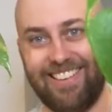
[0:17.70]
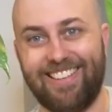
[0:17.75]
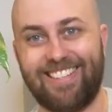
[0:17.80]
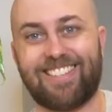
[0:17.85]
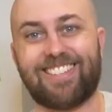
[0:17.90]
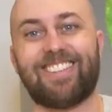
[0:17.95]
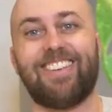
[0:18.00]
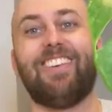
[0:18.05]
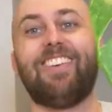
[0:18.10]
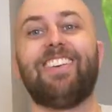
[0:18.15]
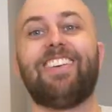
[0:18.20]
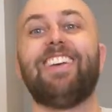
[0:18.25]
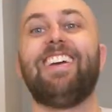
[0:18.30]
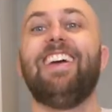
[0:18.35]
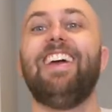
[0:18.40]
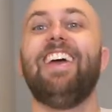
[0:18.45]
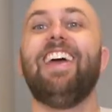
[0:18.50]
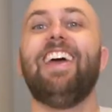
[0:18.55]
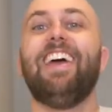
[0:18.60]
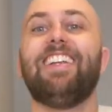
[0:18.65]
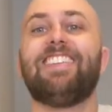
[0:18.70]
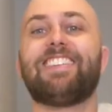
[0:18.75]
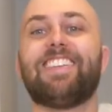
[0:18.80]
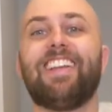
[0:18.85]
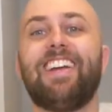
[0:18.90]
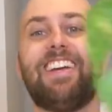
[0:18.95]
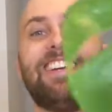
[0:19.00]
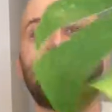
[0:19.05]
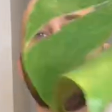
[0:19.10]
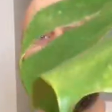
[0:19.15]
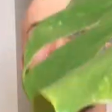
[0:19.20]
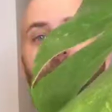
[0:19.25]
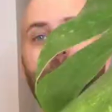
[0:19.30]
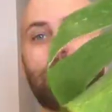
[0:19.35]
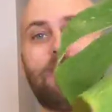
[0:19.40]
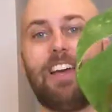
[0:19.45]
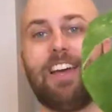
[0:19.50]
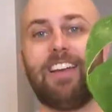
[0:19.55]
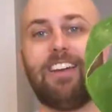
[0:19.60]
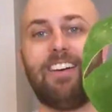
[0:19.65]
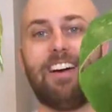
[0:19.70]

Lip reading: So today's an update.